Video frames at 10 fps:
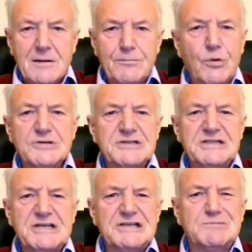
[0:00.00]
Paul
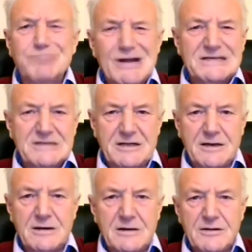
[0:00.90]
says expressly
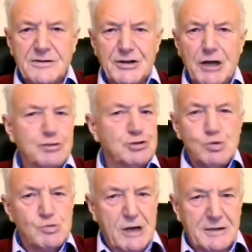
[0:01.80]
here that I
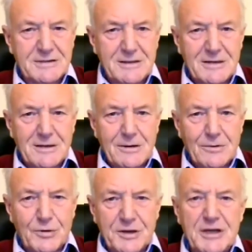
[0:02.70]
do not,
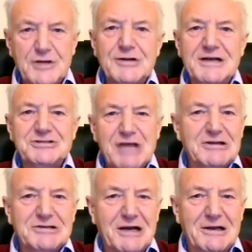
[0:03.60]
when I address
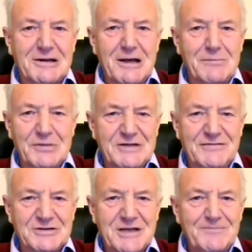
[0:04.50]
Gentile
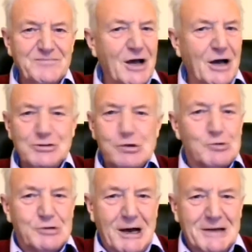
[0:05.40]
unbelievers, I
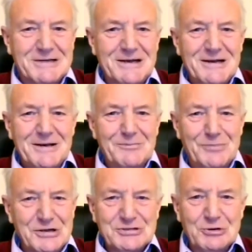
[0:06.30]
do not
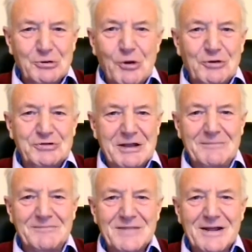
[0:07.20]
preach the law to him.
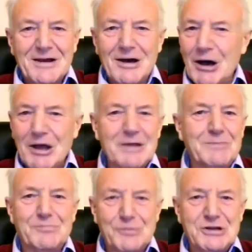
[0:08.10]
I
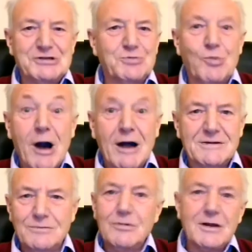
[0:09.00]
preach what?
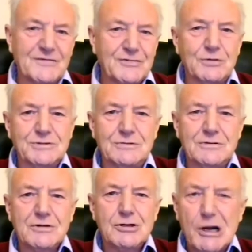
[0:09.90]
Well, I've told you
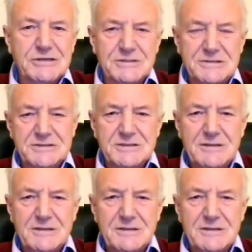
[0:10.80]
conscience,